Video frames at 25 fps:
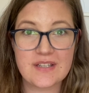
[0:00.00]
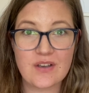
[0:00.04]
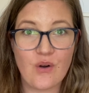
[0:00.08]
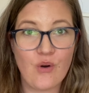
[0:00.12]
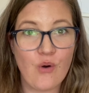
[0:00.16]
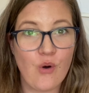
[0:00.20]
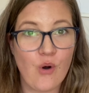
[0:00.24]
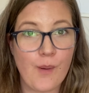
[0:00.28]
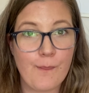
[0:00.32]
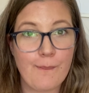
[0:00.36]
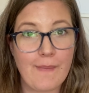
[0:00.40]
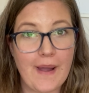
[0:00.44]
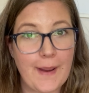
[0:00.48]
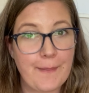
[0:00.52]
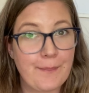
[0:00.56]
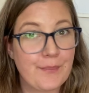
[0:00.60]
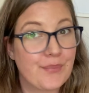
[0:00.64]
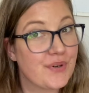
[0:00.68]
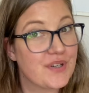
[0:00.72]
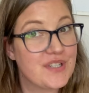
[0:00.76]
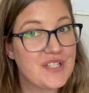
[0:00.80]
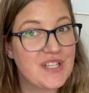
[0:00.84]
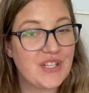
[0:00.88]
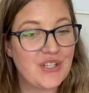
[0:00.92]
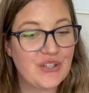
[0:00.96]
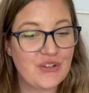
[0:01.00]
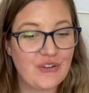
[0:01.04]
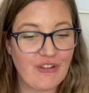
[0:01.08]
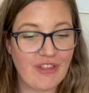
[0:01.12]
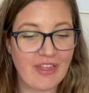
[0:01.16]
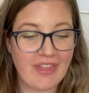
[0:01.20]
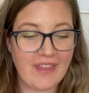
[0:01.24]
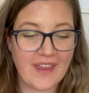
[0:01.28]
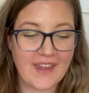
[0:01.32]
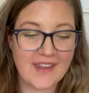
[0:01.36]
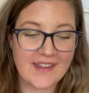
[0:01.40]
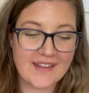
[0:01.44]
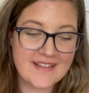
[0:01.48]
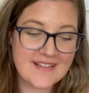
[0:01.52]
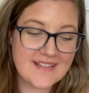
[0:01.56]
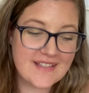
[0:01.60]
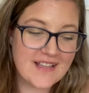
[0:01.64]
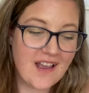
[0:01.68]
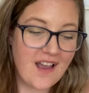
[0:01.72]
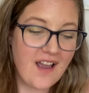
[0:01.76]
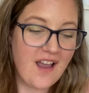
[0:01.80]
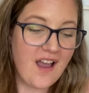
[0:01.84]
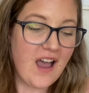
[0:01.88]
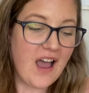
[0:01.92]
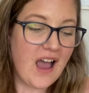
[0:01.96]
or my pretty new things.
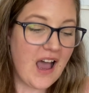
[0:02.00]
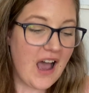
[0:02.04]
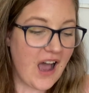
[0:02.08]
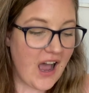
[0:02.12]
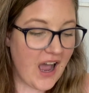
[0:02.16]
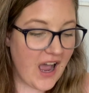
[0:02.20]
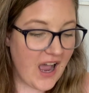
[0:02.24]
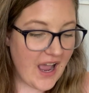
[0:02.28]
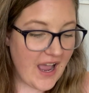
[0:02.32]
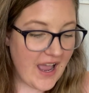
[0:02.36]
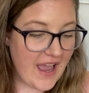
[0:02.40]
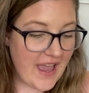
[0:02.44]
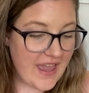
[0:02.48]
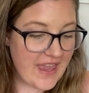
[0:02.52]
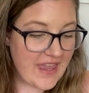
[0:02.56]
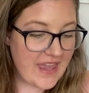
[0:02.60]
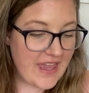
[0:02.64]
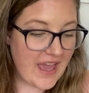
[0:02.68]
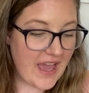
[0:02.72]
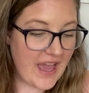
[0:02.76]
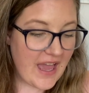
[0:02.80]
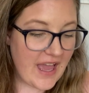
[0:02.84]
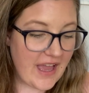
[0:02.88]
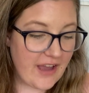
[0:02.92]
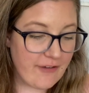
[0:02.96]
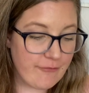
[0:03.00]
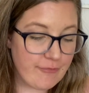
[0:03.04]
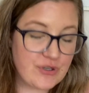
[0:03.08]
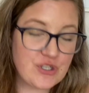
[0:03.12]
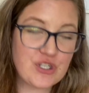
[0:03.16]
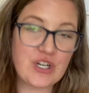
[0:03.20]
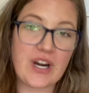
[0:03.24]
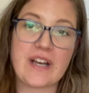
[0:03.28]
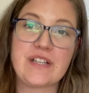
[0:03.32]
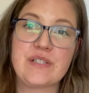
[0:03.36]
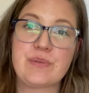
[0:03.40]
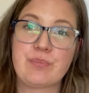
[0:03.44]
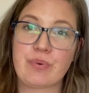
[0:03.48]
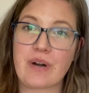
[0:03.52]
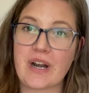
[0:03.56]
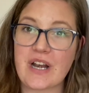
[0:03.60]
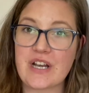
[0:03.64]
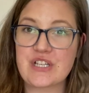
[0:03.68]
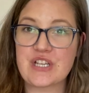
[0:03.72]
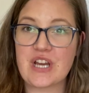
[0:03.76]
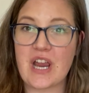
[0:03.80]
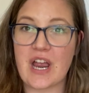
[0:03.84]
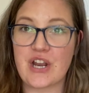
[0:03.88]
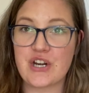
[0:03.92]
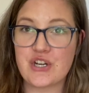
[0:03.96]
I have been trying to branch
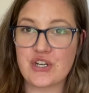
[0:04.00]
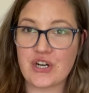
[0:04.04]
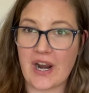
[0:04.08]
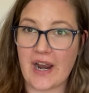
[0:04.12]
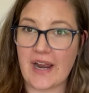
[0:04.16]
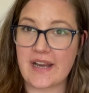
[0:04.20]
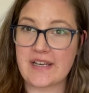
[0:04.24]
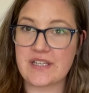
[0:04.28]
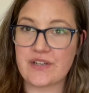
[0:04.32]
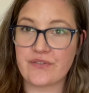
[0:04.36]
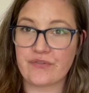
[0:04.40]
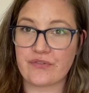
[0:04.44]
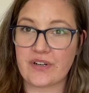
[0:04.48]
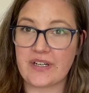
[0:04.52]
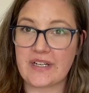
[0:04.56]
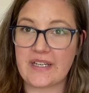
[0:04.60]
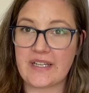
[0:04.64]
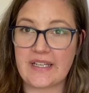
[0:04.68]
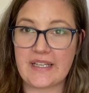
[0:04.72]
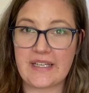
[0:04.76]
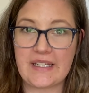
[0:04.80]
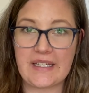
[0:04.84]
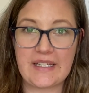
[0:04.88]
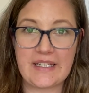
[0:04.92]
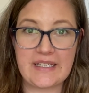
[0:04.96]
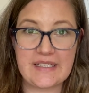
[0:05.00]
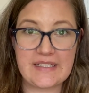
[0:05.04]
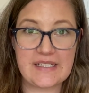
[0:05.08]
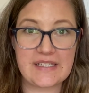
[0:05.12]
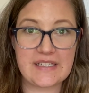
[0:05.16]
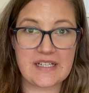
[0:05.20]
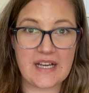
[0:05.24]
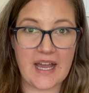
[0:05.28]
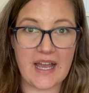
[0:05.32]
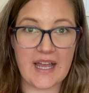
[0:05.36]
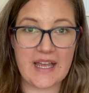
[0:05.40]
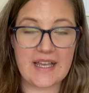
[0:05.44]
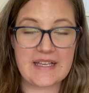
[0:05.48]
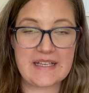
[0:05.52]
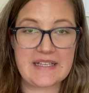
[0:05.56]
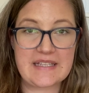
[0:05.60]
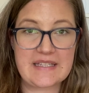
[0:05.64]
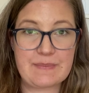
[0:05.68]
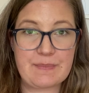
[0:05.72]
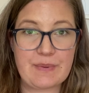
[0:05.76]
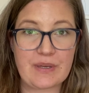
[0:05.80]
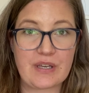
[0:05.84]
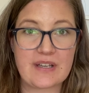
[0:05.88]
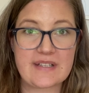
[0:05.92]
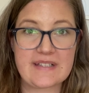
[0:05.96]
out and try different indie dyers
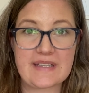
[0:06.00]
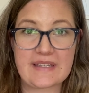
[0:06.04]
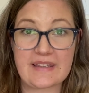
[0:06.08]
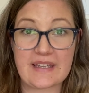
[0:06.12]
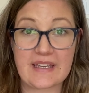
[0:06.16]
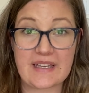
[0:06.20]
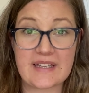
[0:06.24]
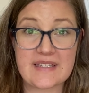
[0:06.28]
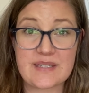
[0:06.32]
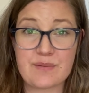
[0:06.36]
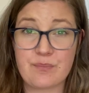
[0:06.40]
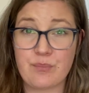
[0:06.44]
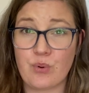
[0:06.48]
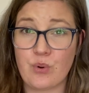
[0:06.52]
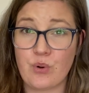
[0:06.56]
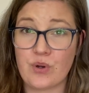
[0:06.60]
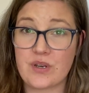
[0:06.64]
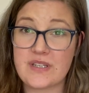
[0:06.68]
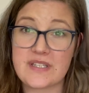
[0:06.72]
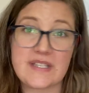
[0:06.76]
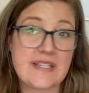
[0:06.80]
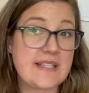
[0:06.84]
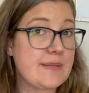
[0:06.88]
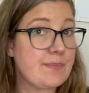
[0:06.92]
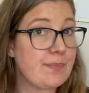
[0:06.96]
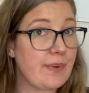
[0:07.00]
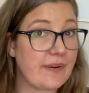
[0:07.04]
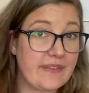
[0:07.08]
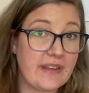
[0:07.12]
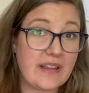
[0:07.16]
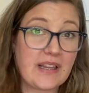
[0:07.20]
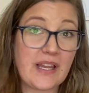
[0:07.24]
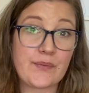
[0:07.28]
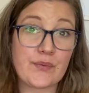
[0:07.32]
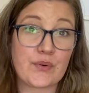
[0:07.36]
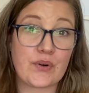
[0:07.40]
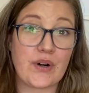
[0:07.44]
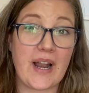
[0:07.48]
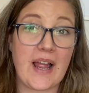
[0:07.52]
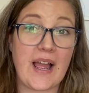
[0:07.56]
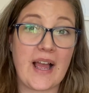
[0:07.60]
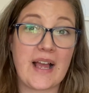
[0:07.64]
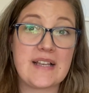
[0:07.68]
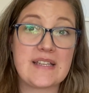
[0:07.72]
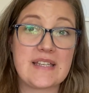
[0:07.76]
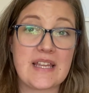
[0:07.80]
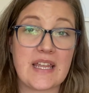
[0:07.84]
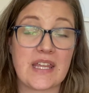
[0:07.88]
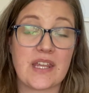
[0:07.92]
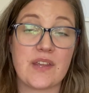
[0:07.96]
because I think it's important to spread the love
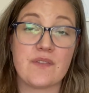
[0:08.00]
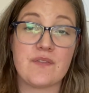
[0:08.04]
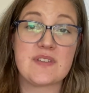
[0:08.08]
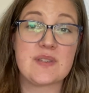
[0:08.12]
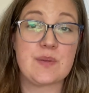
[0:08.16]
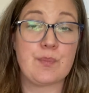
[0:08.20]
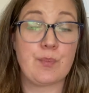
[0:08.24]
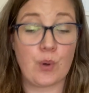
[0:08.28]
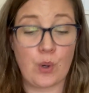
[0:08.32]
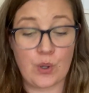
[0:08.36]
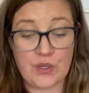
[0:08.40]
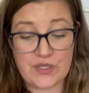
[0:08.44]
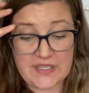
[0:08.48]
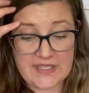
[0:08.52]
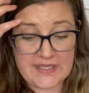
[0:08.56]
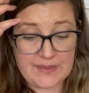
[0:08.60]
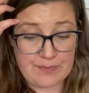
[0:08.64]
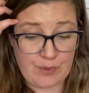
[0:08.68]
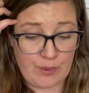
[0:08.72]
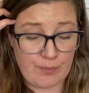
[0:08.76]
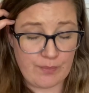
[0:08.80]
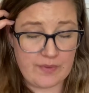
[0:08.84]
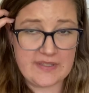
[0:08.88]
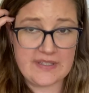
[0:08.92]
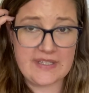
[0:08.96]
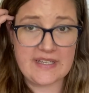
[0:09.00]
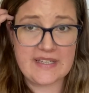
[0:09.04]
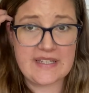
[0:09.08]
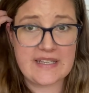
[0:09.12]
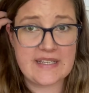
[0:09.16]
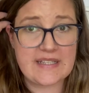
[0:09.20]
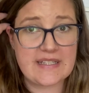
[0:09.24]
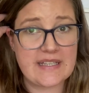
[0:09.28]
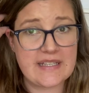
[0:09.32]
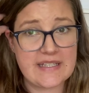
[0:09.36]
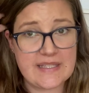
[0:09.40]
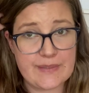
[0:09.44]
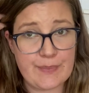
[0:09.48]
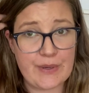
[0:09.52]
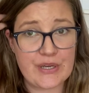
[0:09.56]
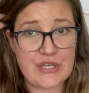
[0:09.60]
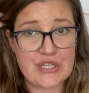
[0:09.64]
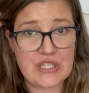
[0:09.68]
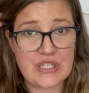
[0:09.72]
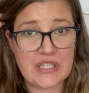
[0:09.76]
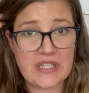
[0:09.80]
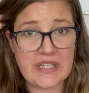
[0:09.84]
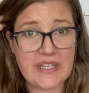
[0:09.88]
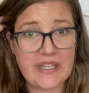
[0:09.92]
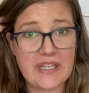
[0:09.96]
around and give support to small businesses,
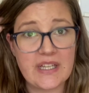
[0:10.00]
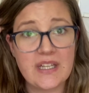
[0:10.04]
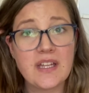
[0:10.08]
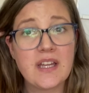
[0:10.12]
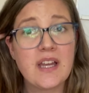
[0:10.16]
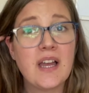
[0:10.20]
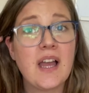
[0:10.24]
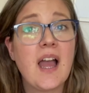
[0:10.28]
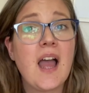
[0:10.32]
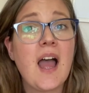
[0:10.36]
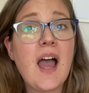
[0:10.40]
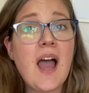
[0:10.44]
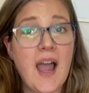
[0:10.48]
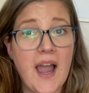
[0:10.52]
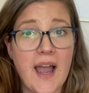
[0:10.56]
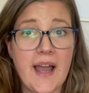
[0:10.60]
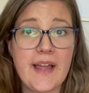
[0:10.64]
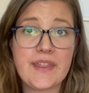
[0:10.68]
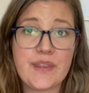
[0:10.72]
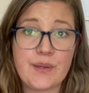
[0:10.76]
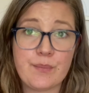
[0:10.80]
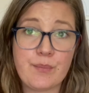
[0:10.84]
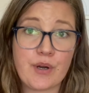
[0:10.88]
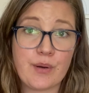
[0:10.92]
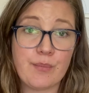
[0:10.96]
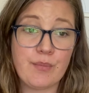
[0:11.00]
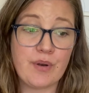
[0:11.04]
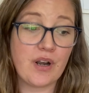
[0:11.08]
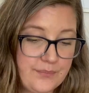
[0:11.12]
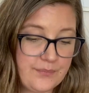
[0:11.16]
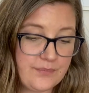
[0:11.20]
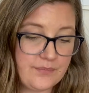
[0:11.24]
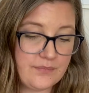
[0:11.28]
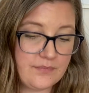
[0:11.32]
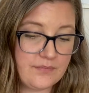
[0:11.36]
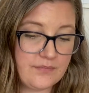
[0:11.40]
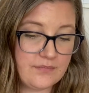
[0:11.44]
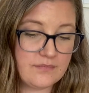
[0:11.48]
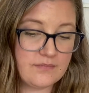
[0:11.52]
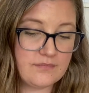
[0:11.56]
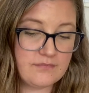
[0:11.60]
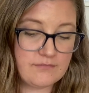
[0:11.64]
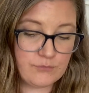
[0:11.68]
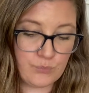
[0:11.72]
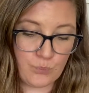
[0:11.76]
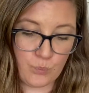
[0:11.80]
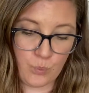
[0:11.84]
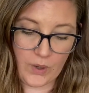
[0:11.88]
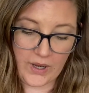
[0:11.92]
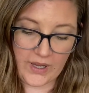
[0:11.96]
especially at the moment.
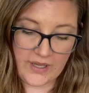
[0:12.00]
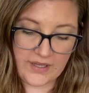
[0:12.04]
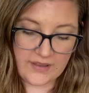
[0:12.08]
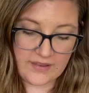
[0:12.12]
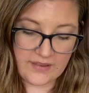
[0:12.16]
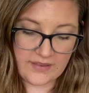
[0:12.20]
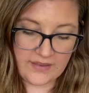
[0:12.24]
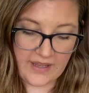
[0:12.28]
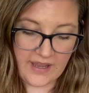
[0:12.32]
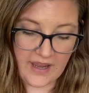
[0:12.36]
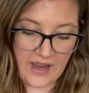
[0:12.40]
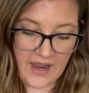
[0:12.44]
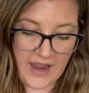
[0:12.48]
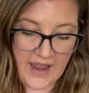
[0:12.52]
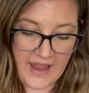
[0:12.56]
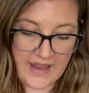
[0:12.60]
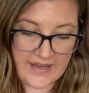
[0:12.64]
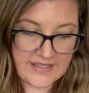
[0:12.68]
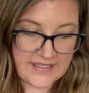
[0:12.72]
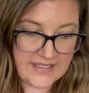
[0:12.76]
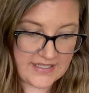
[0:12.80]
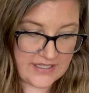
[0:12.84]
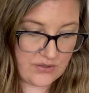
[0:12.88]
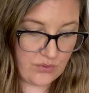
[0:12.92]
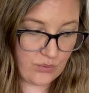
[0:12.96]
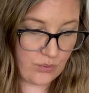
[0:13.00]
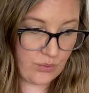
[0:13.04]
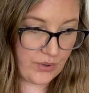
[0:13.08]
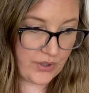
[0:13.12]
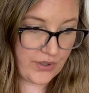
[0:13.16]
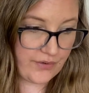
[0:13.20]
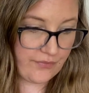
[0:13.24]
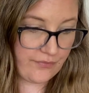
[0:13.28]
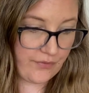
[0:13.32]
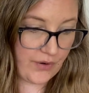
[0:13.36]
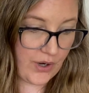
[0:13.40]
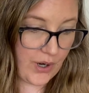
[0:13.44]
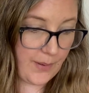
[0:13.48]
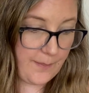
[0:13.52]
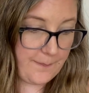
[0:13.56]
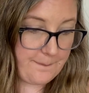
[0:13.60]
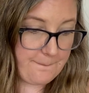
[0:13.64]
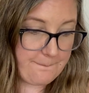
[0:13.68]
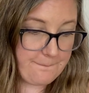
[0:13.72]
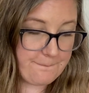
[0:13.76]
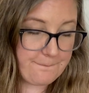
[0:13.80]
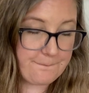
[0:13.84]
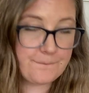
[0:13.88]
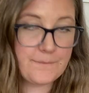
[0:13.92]
One that I did order from